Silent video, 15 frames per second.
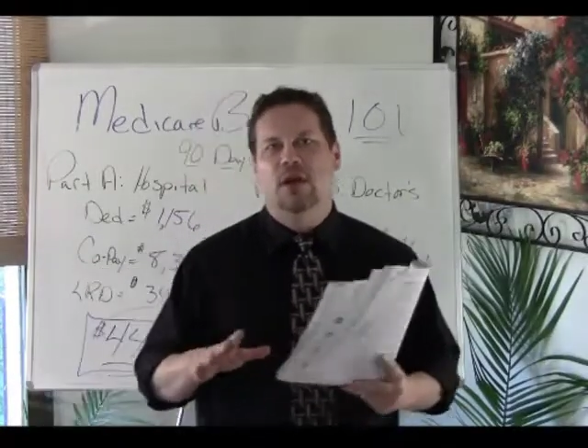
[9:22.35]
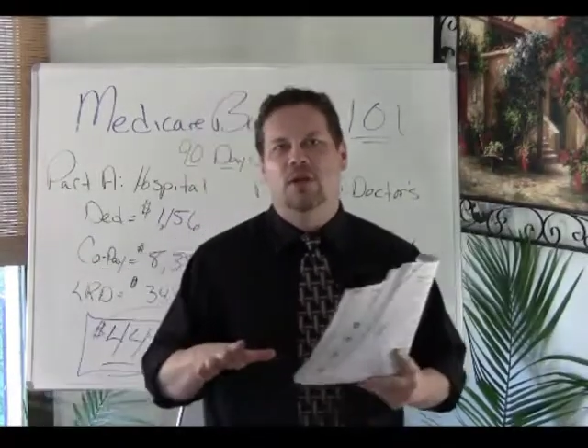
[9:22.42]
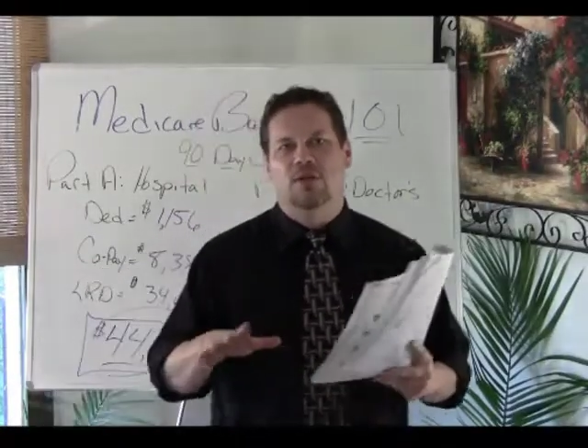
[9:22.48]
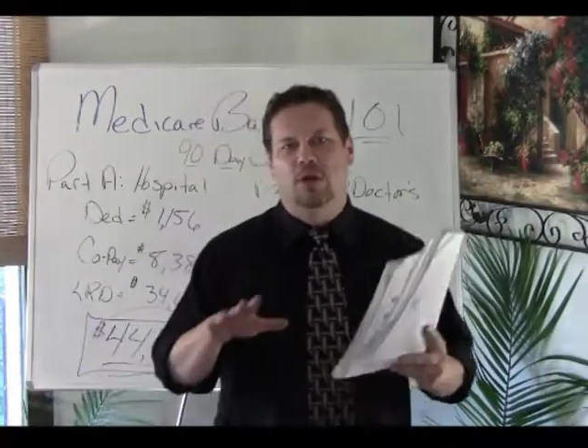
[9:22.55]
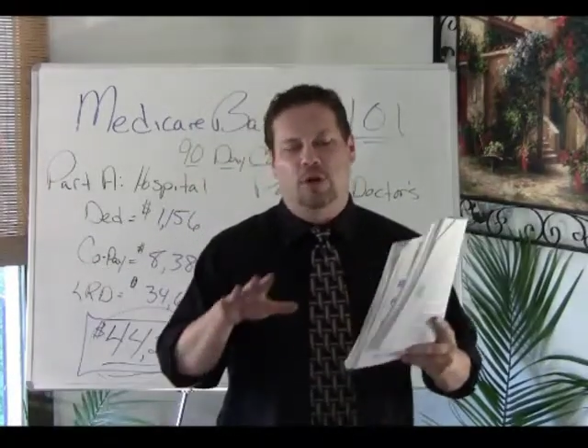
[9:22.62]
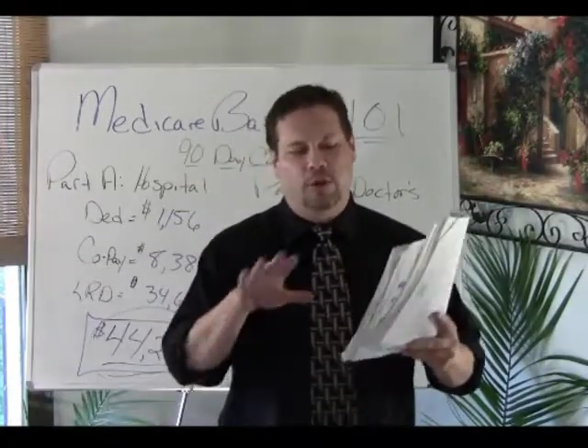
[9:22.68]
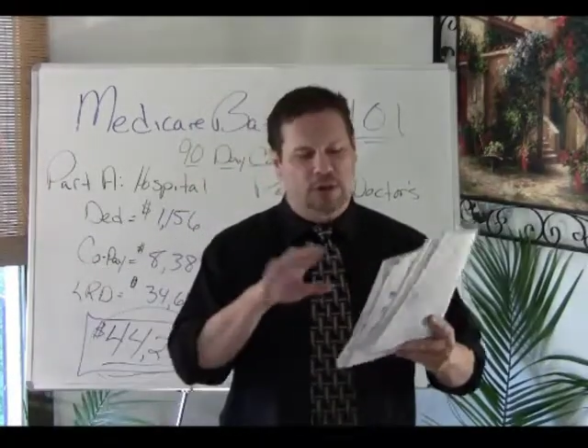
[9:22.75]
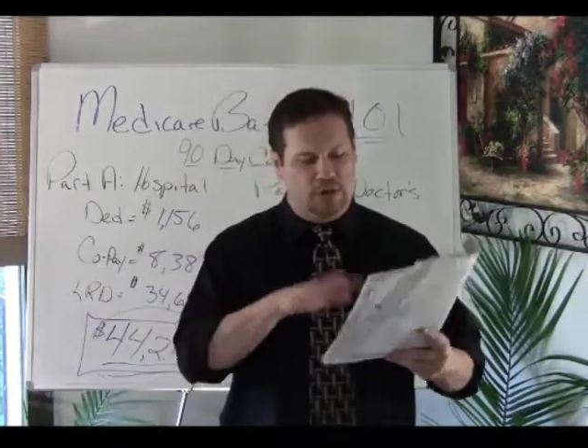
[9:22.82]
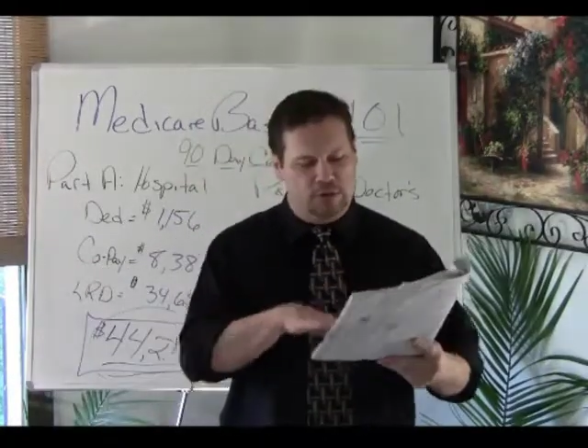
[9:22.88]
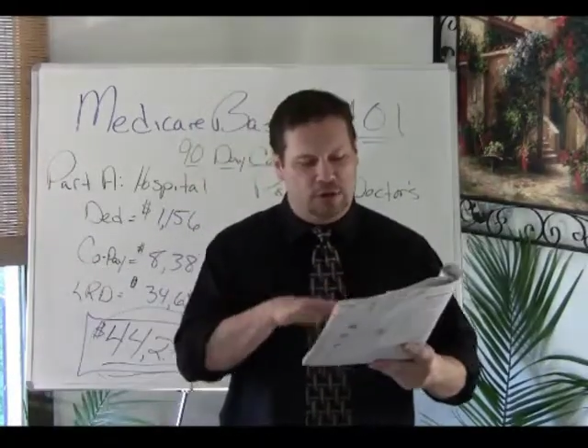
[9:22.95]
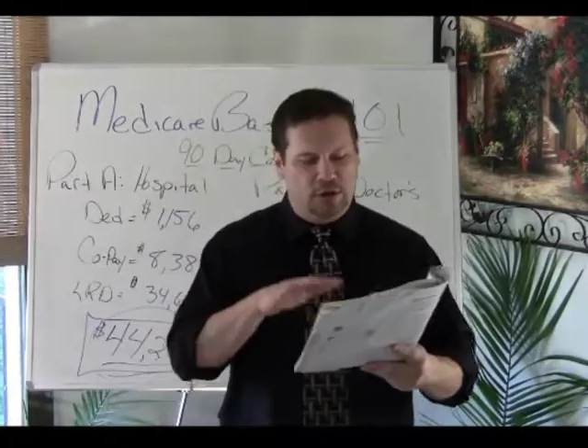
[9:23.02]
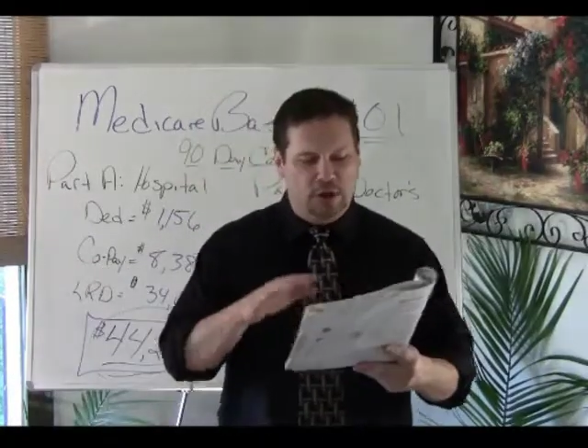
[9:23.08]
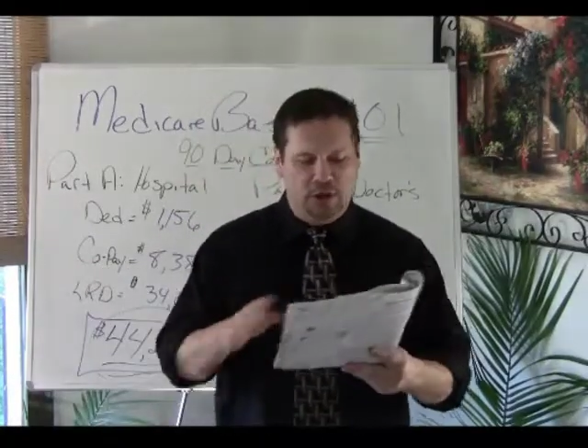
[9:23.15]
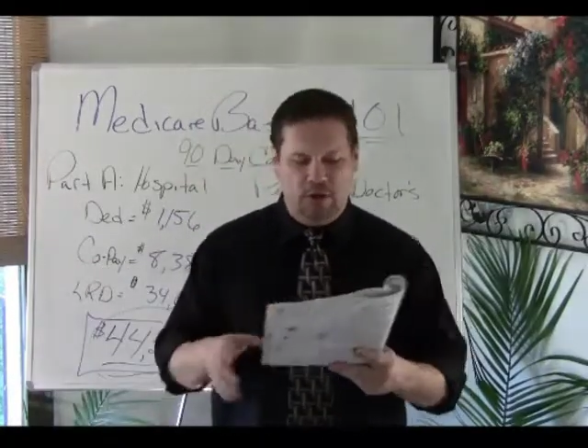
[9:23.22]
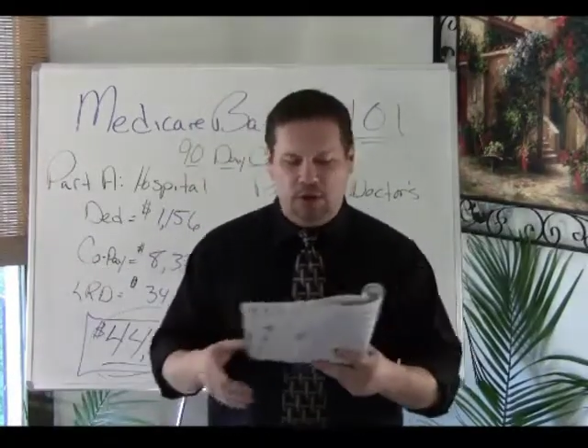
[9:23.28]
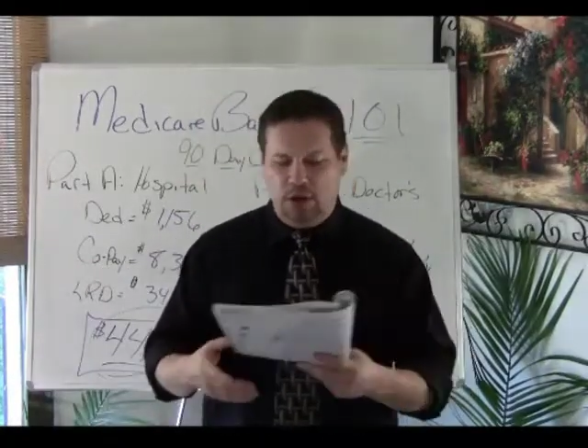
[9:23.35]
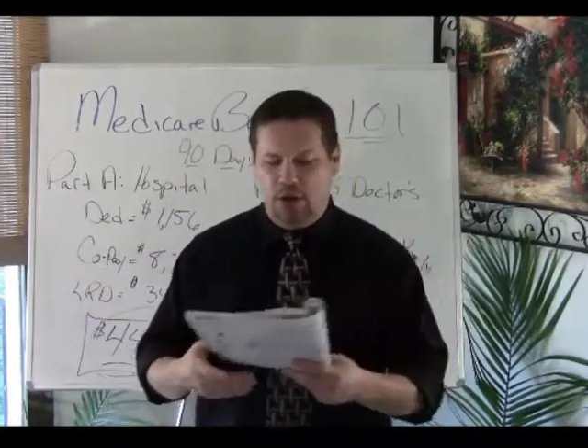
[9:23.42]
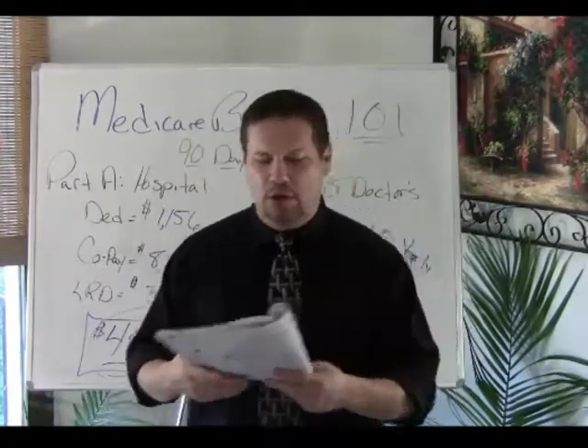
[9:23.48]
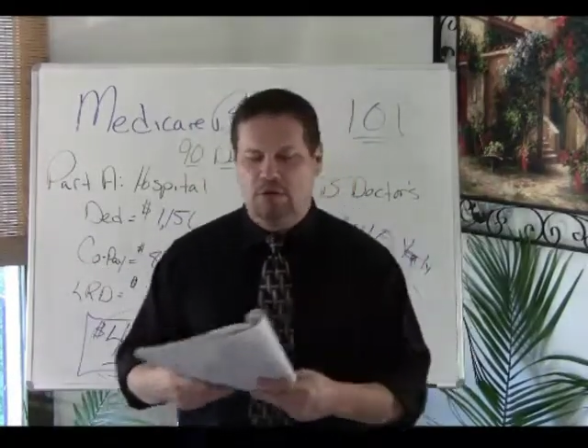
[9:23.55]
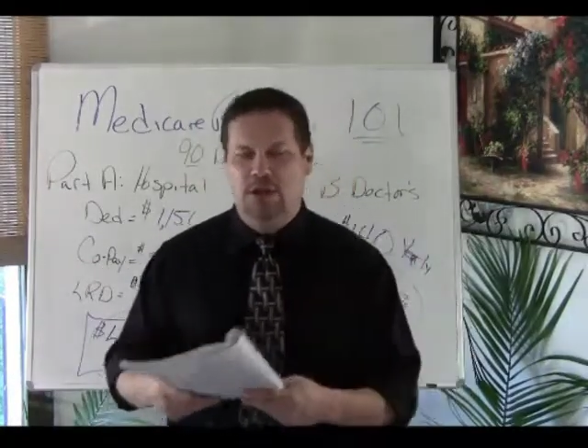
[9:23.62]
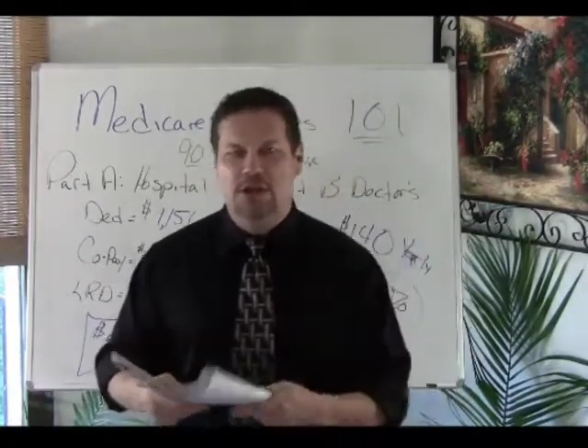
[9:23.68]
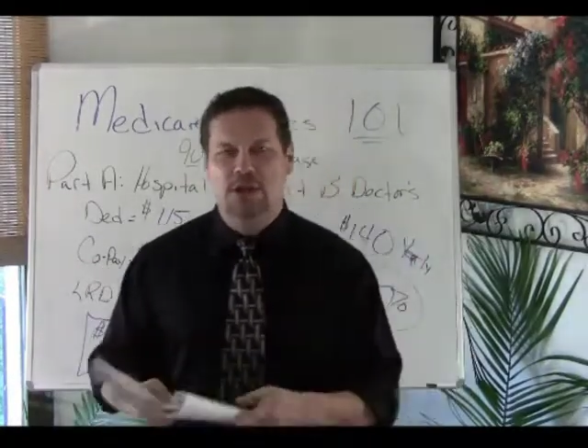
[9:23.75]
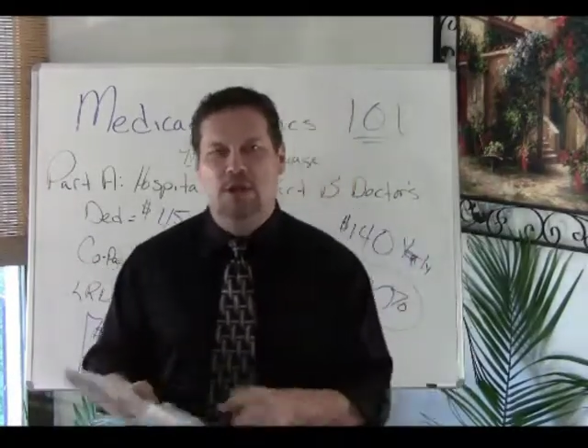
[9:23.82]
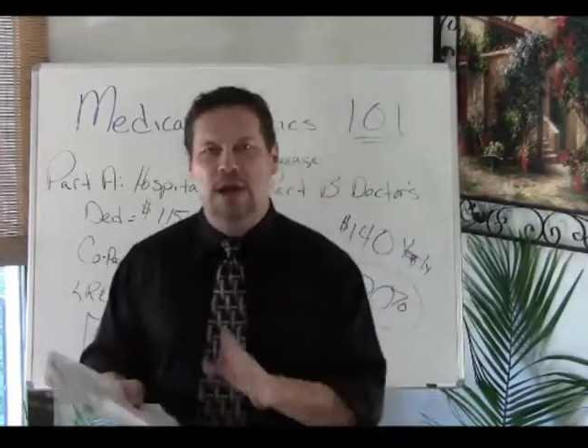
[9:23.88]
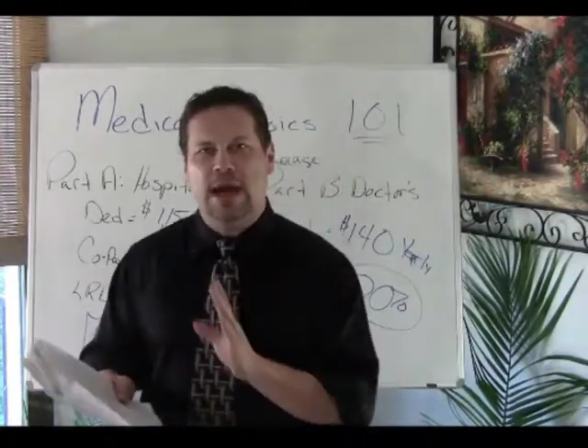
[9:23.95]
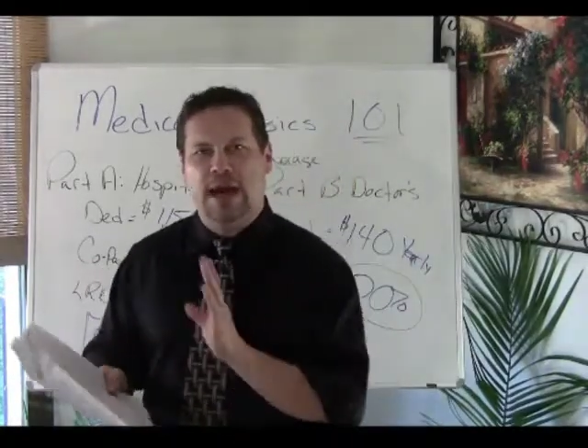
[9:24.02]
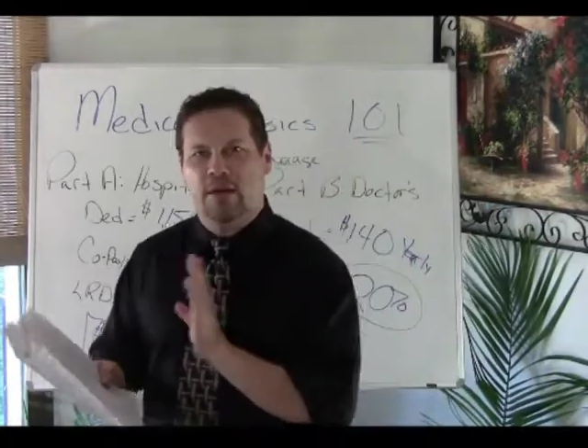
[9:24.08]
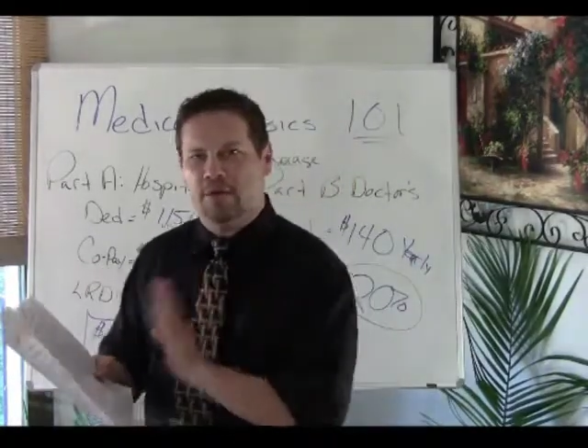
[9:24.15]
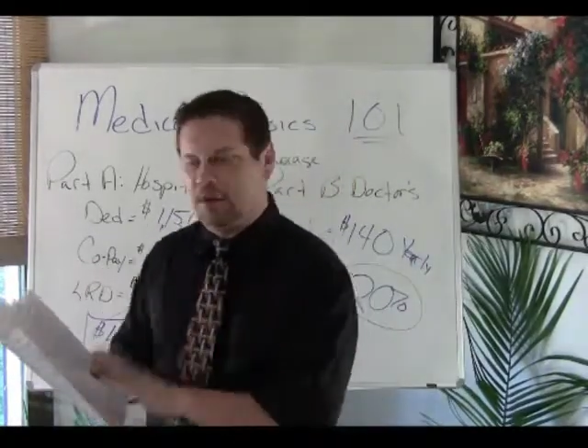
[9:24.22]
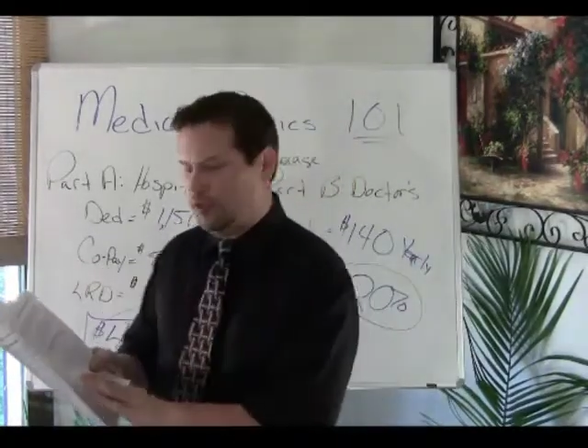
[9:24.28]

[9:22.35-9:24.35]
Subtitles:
So it's good to know that you have.